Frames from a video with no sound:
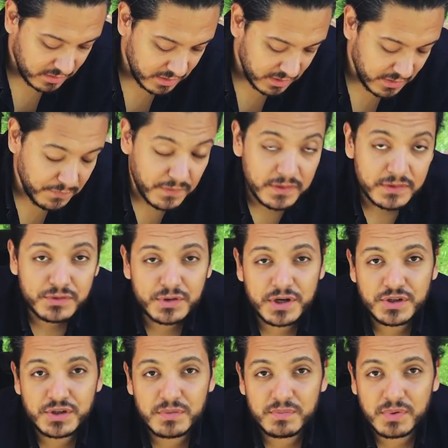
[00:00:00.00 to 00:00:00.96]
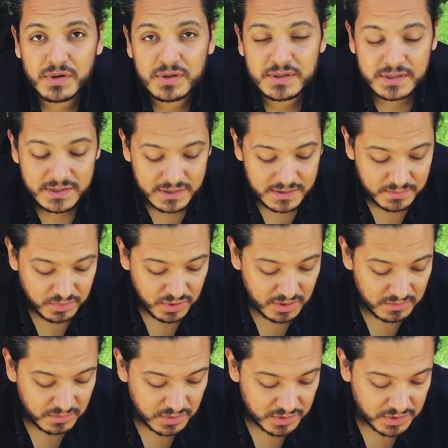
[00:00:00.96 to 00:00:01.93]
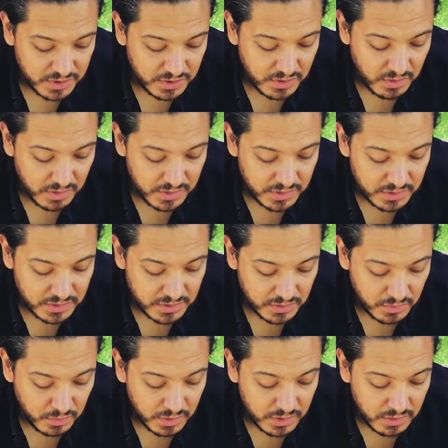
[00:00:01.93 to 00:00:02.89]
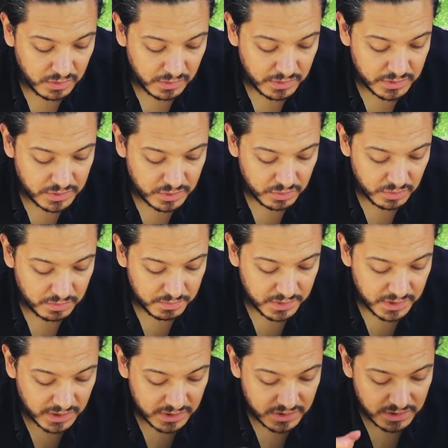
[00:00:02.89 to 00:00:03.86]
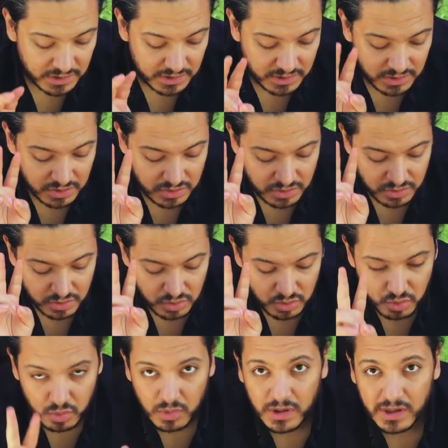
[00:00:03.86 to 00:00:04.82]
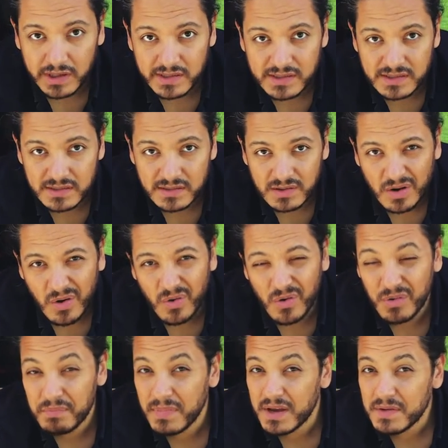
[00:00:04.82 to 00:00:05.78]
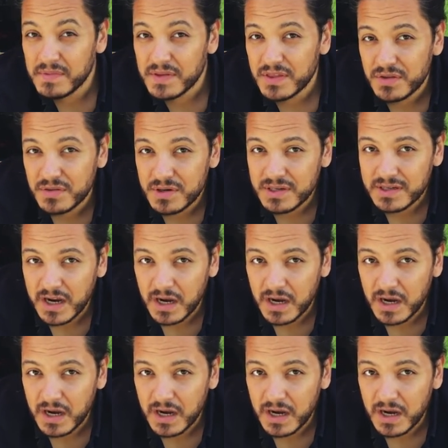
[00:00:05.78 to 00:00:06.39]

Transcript: So the filtration process is pretty much going to, we're going to repeat it twice or maybe three